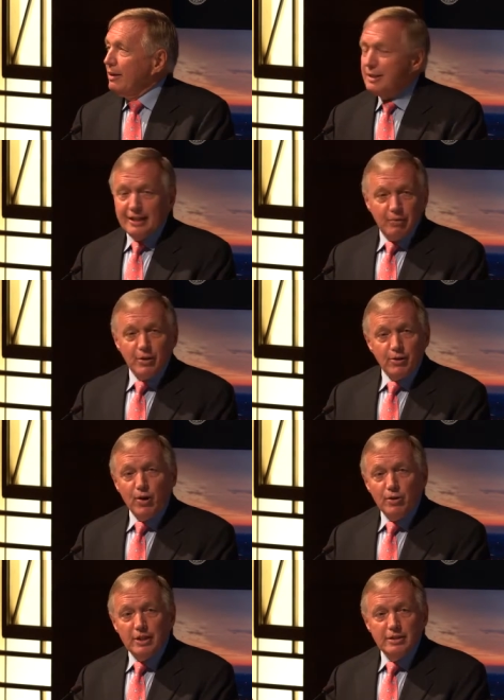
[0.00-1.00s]
isn't that where the
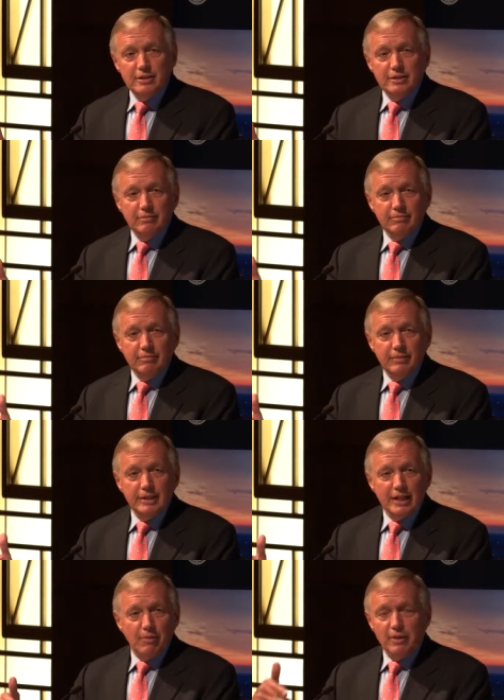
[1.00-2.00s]
growth is?
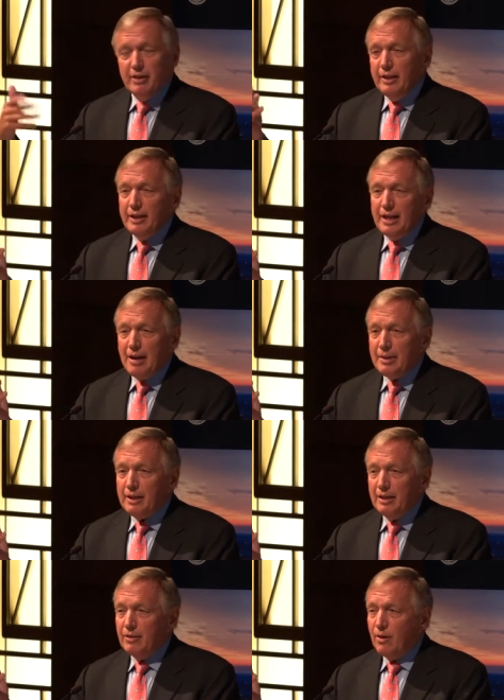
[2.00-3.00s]
Isn't that where the
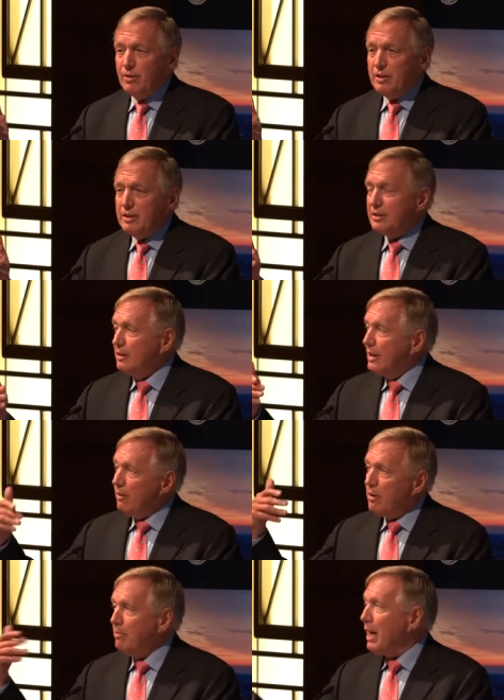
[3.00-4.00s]
economic growth is? Isn't
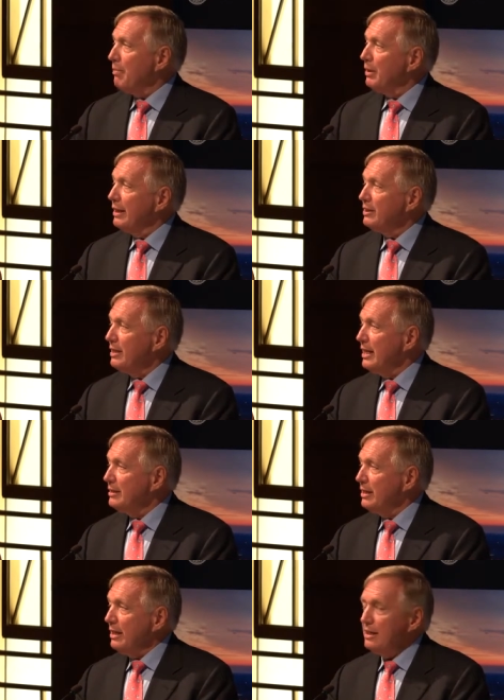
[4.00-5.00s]
that where the population
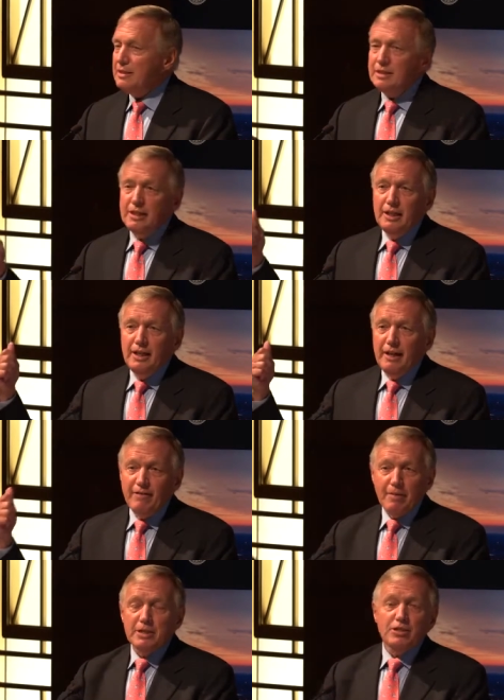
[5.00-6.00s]
density is?
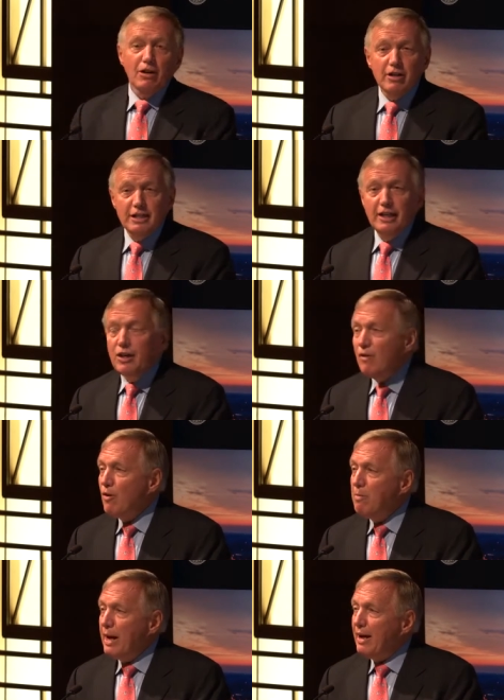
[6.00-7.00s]
If I'm going to start a de
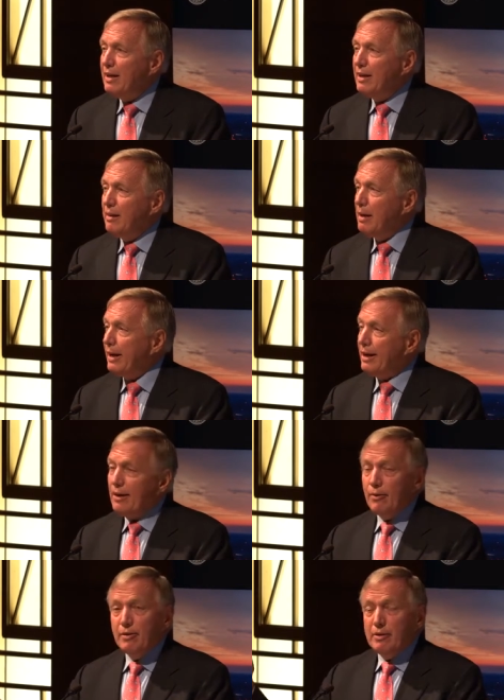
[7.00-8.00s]
novo bank, am I going to
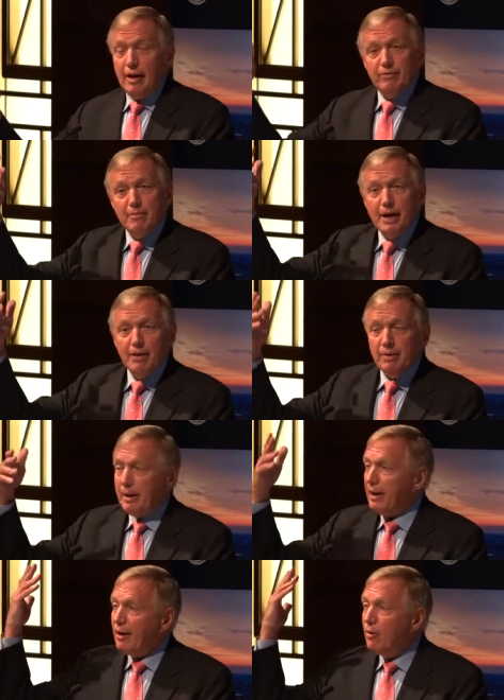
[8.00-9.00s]
go in, I'm from Iowa, am
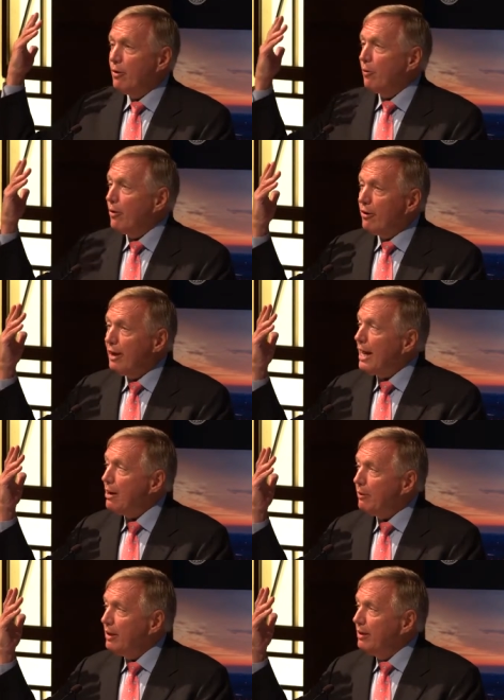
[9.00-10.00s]
I going to go into rural
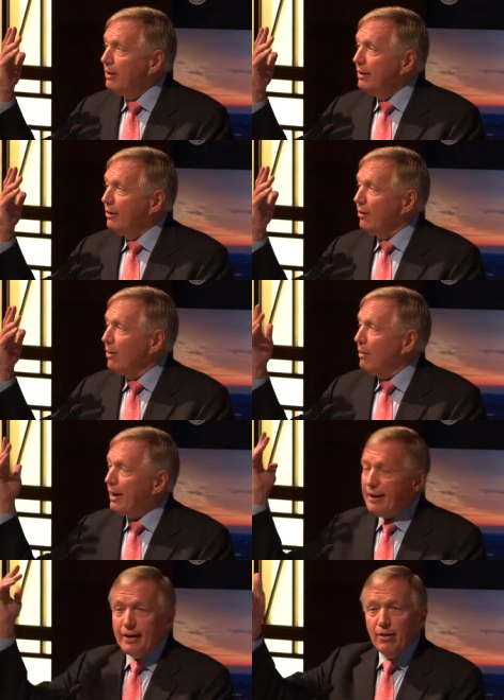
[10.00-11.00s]
Iowa? Or am
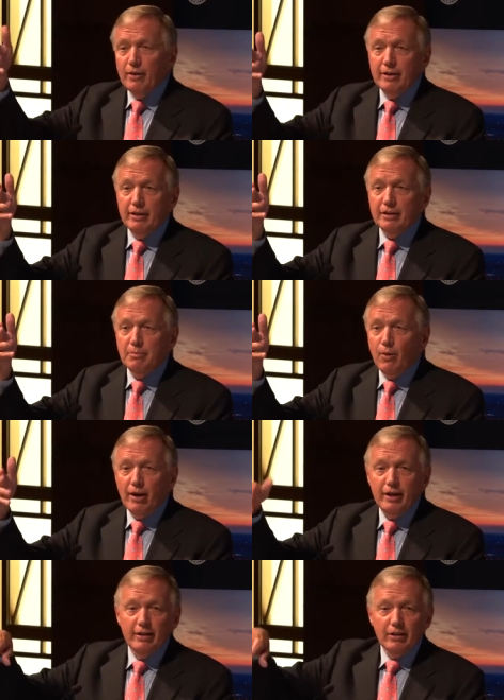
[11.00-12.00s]
I going to go into Des
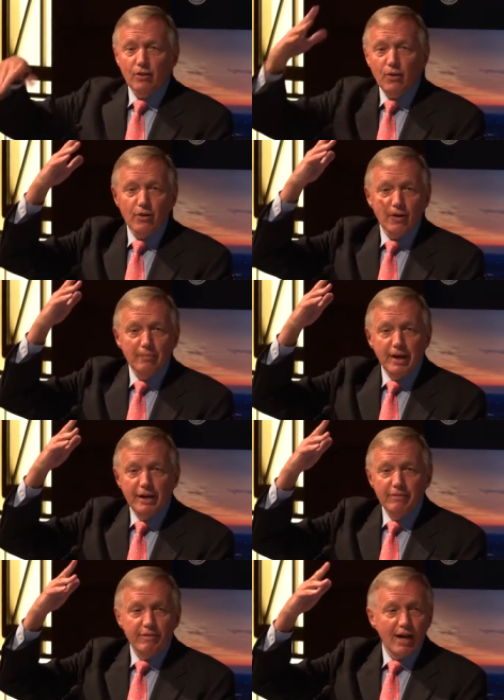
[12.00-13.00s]
Moines in the corridor up
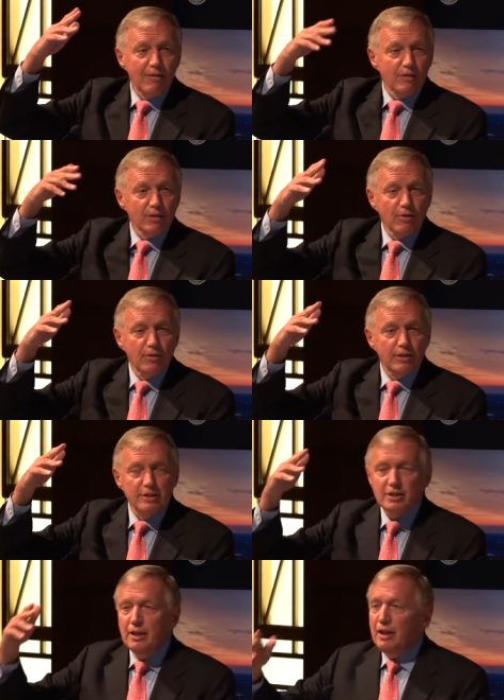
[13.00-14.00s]
95 where the growth
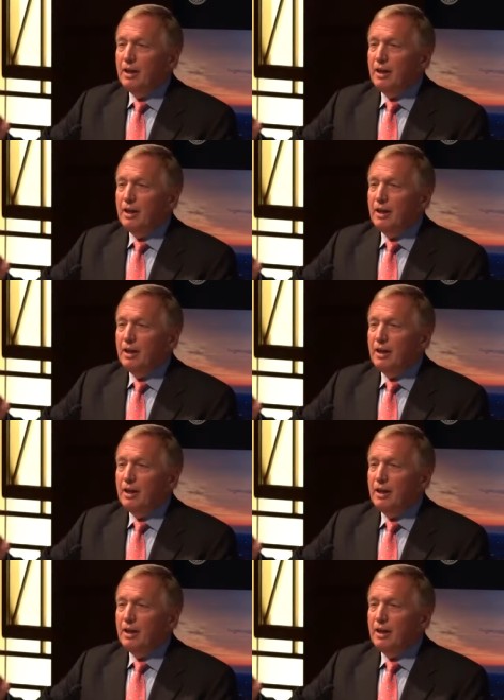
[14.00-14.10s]
is?